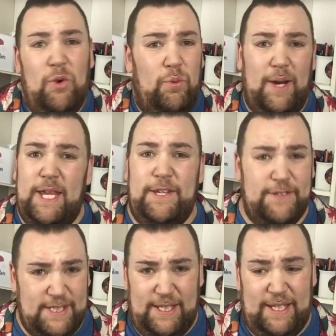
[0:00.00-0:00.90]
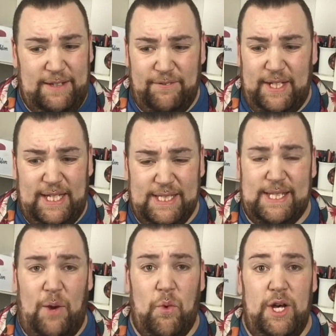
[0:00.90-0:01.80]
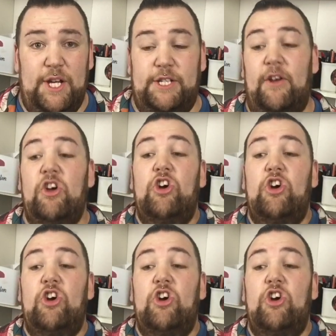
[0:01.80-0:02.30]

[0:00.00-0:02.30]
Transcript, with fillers: What is even is that word?